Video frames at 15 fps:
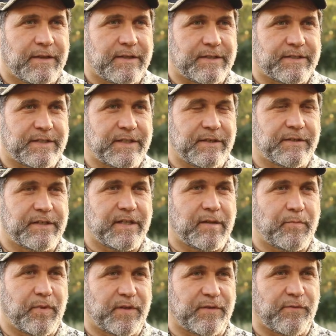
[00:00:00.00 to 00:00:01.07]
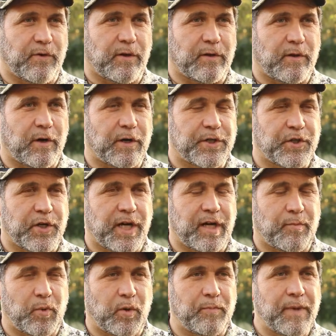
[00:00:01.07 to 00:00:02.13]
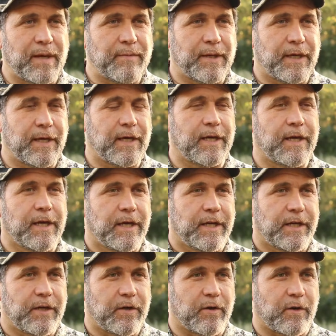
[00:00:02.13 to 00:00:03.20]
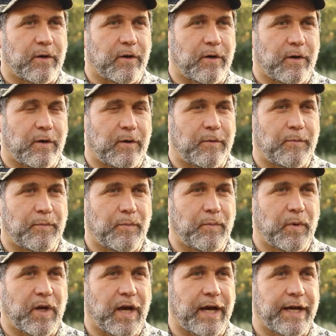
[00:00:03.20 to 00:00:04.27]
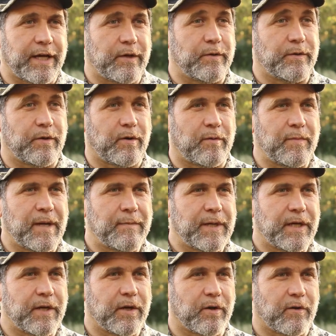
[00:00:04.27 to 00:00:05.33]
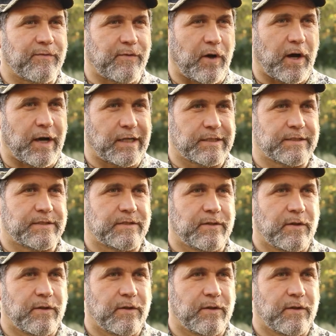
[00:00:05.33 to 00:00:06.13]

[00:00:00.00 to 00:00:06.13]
The steel tip is for a larger animal, maybe your coyote or maybe your fox,